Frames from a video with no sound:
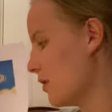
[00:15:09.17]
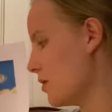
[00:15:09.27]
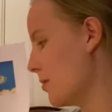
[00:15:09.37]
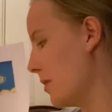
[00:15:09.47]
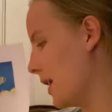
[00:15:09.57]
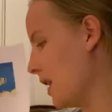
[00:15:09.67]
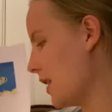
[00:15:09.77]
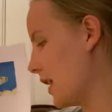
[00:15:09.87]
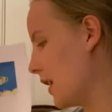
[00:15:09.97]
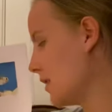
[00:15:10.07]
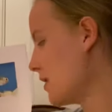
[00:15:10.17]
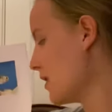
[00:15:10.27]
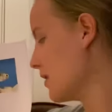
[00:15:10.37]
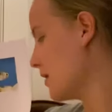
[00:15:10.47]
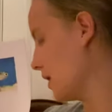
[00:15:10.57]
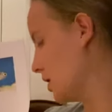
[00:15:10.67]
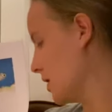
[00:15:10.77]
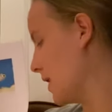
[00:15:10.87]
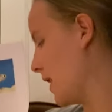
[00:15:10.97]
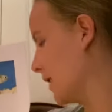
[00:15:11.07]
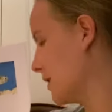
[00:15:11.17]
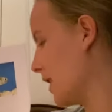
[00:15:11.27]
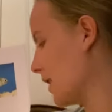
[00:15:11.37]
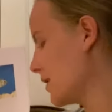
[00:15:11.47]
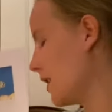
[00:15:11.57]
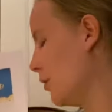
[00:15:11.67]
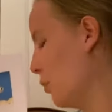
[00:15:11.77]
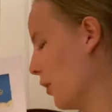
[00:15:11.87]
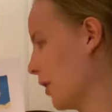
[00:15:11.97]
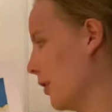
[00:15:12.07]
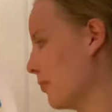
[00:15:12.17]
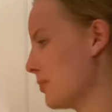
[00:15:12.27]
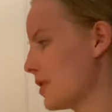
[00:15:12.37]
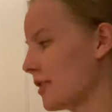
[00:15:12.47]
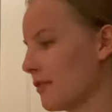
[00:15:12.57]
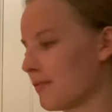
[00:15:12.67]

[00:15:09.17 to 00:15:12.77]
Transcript: to many things, such as insects and worms.